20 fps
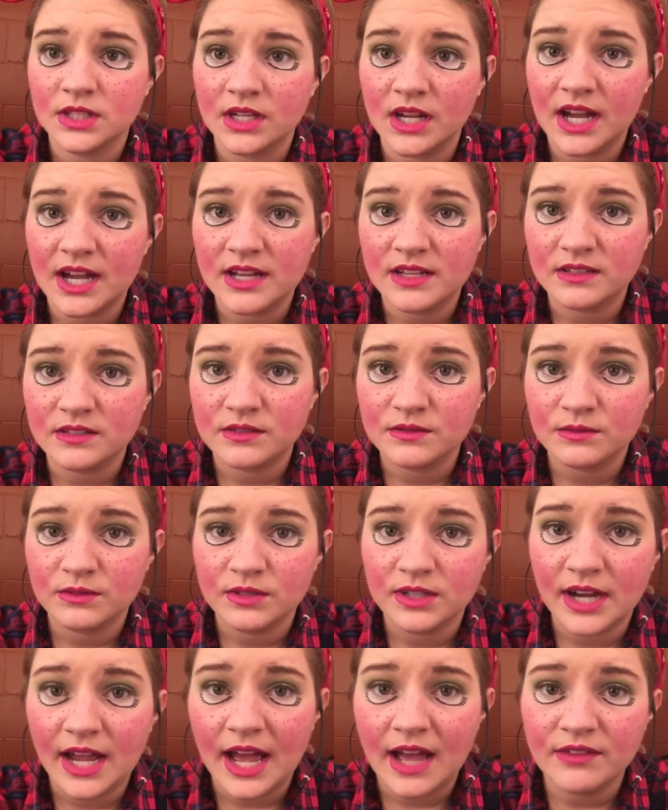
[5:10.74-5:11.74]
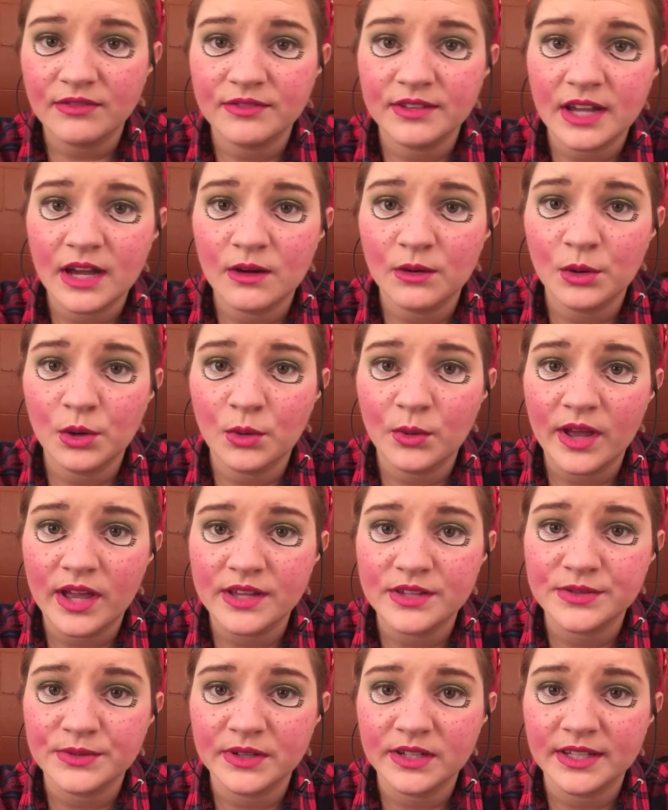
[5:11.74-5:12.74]
Guys, we're half an hour
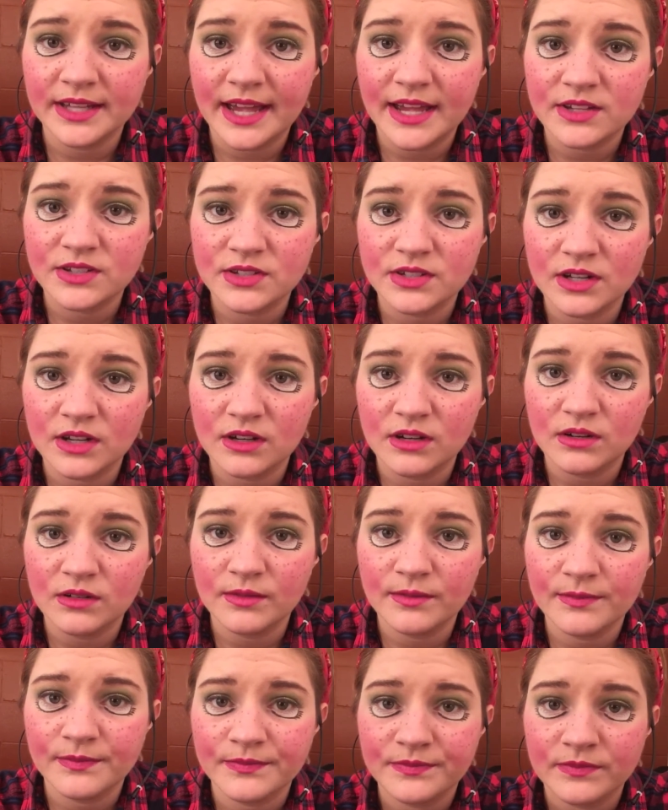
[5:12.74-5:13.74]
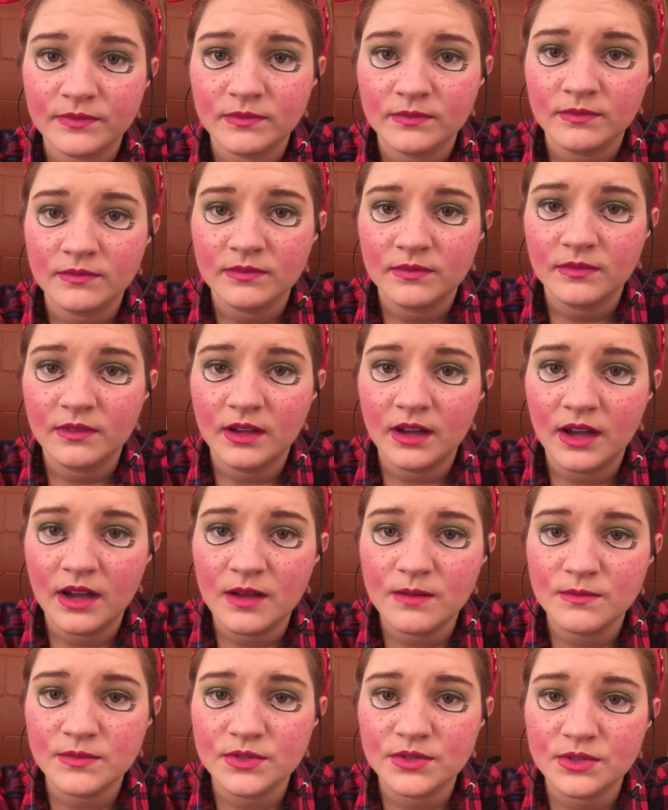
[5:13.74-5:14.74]
away to our last show.
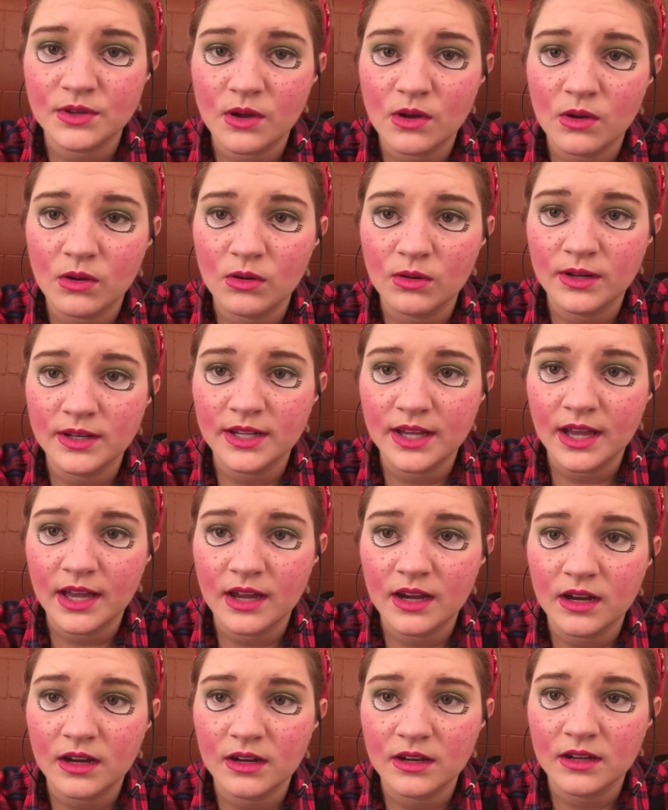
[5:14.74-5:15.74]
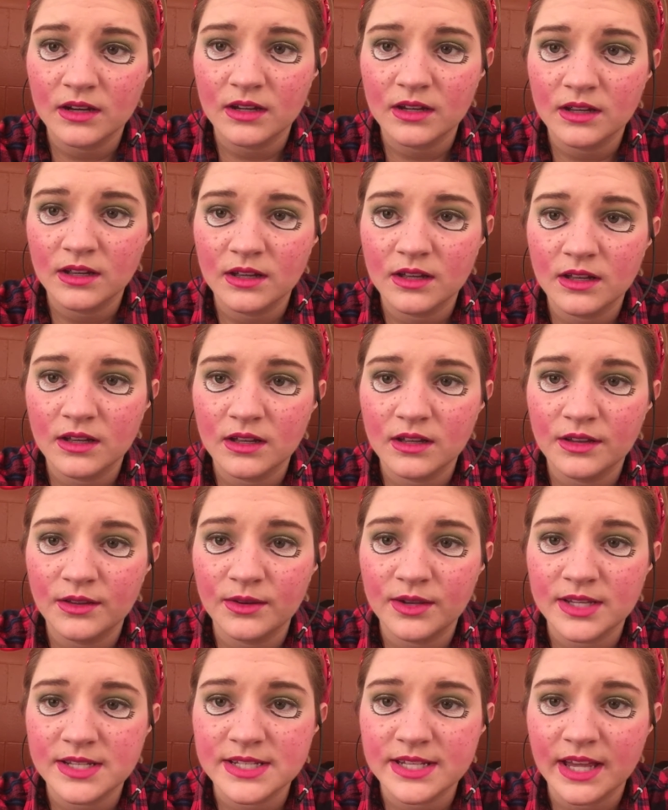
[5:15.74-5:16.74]
I'm so tired.
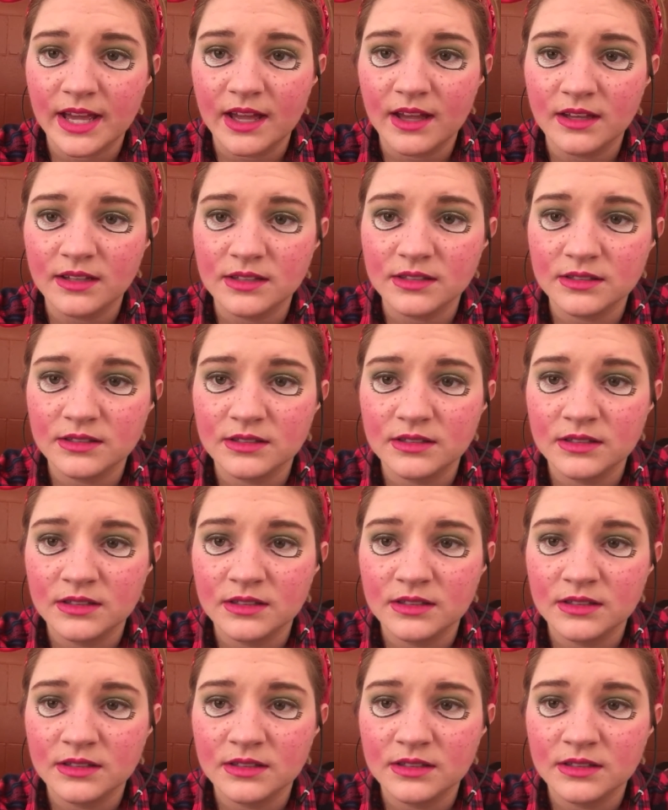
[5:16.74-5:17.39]
You can tell.